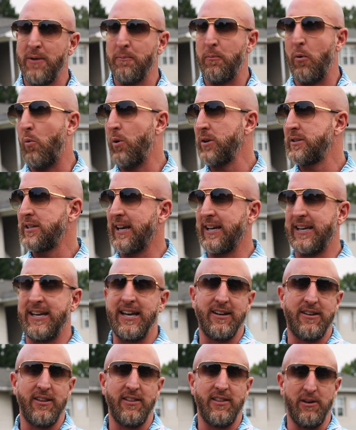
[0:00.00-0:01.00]
But once I
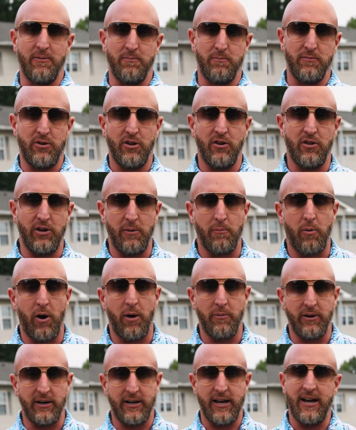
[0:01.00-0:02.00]
get to the
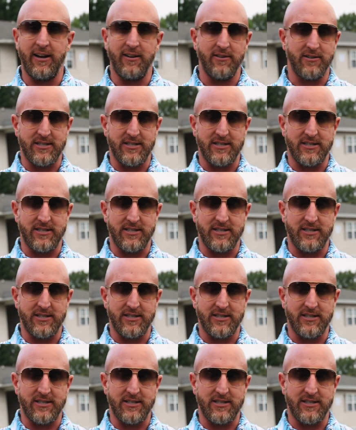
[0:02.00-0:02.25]
apartment, okay,